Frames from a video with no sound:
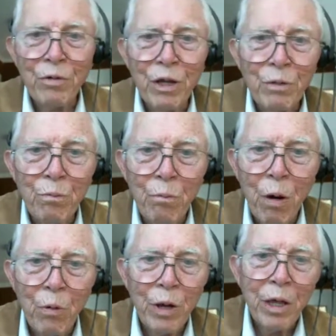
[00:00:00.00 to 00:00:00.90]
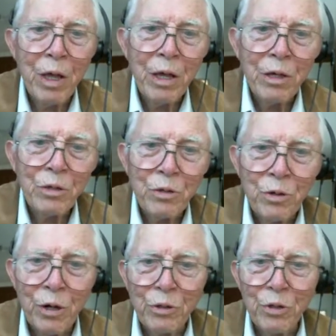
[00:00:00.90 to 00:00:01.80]
have this bony
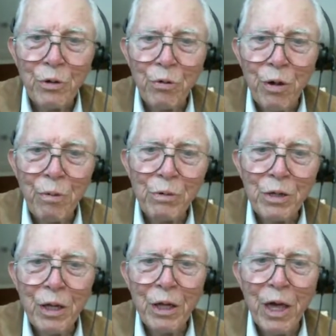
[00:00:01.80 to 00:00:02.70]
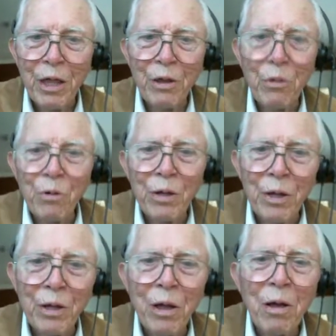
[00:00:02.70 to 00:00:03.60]
structure rubs together when
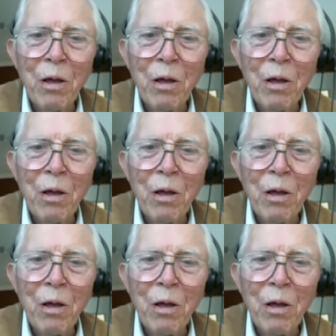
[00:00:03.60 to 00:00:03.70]
the